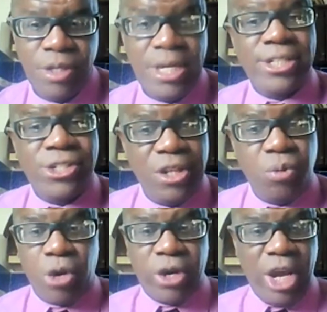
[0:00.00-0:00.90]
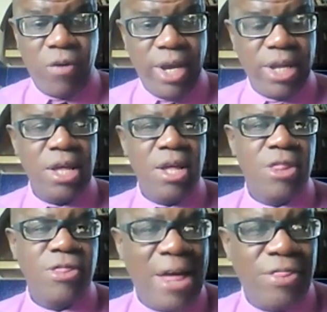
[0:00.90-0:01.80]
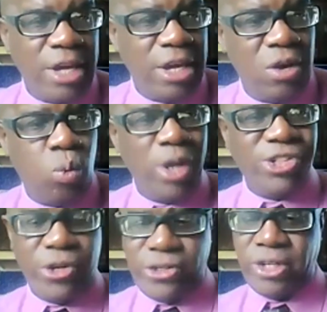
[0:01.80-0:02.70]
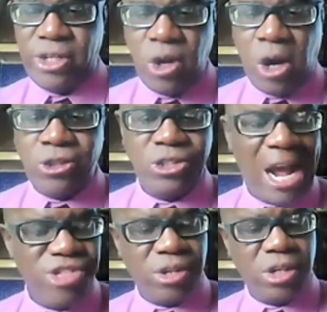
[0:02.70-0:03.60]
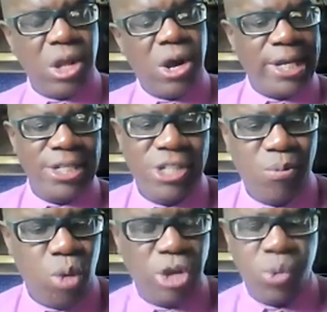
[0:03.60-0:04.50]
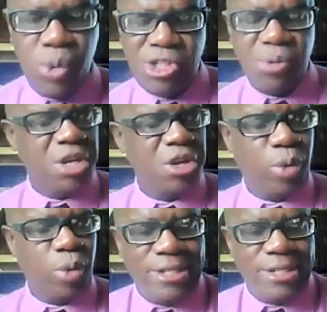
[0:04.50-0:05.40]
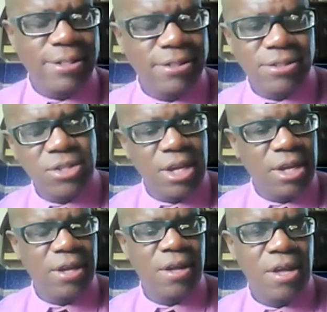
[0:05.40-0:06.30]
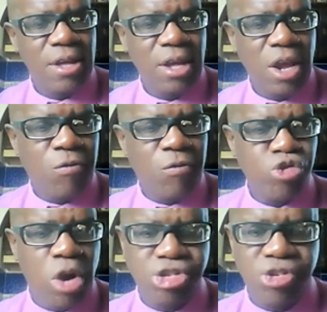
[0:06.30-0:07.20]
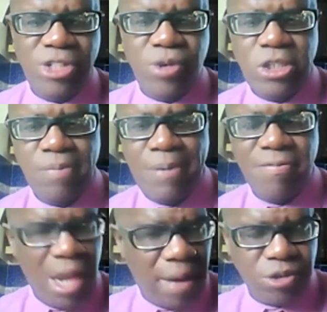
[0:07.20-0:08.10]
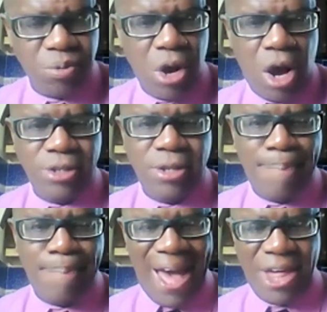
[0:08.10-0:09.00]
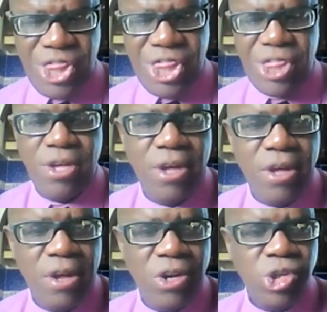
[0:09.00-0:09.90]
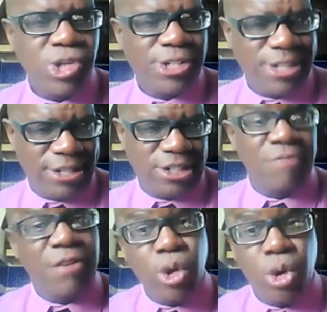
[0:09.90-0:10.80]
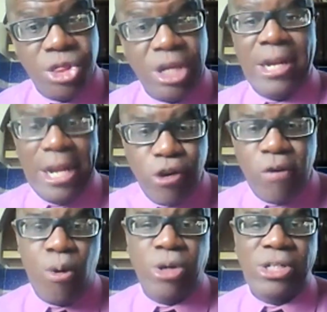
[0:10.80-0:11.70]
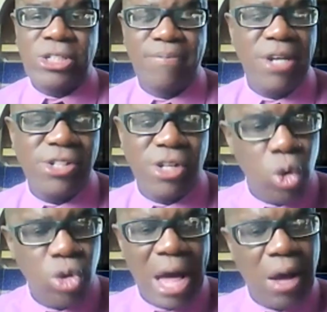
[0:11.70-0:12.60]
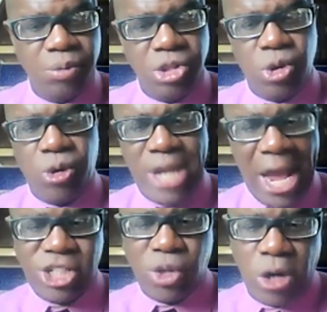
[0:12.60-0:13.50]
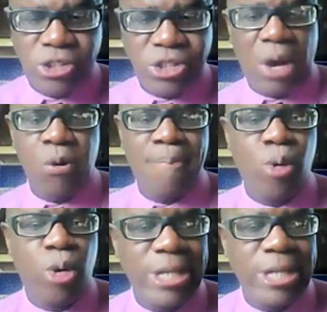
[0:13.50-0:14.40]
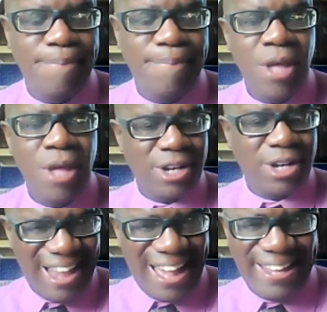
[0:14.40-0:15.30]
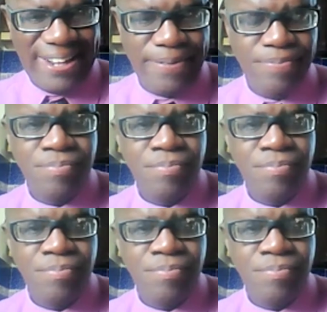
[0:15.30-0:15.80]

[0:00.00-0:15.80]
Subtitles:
Yet still we are hearing that the wizard, Dr. Nigel Clark, is someone who is doing great and the infrastructure is going to be developed. We are on a path to success, even though the Gleaner reported some days ago that, our next quarter that we're reporting a decline